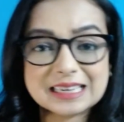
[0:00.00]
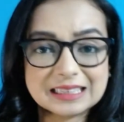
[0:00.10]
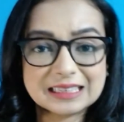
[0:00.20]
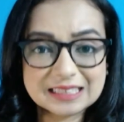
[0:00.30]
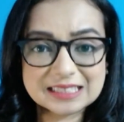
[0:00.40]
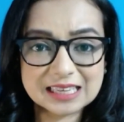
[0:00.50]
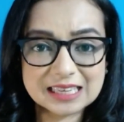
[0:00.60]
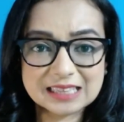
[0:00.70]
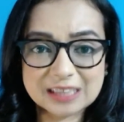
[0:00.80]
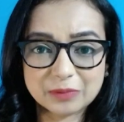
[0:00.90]
this is
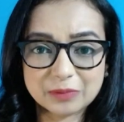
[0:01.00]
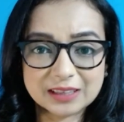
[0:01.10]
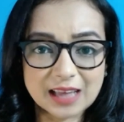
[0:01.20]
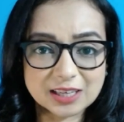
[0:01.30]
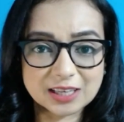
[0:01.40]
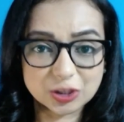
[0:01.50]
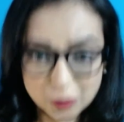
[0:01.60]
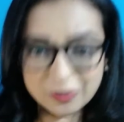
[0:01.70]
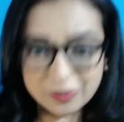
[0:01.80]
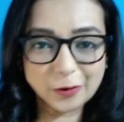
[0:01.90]
something that you
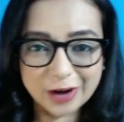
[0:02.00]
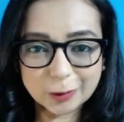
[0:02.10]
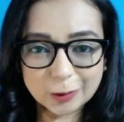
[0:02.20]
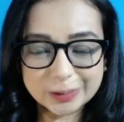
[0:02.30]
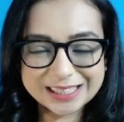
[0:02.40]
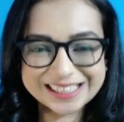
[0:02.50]
found relevant,